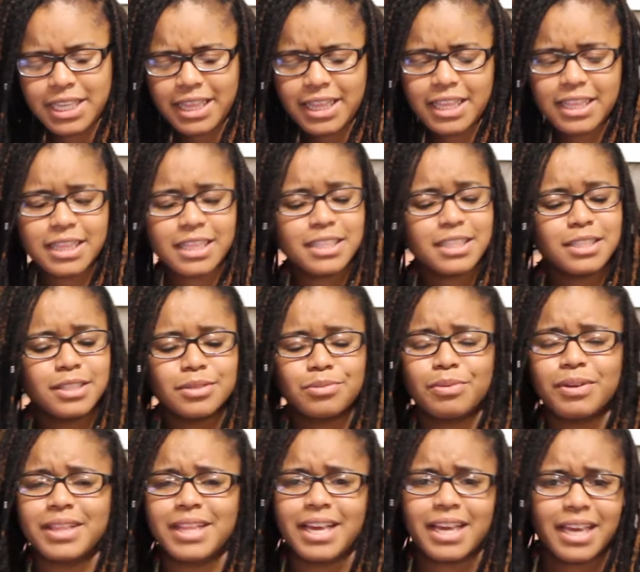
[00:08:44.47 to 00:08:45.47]
I think this is
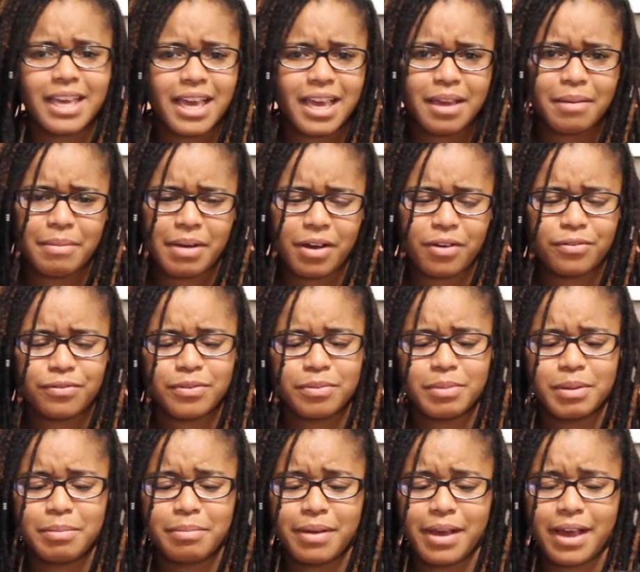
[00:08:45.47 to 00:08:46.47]
one that came out
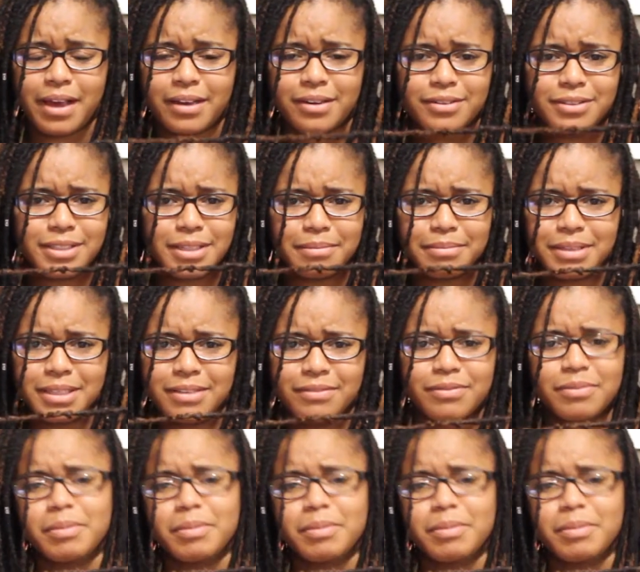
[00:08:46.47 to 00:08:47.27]
from the back or something,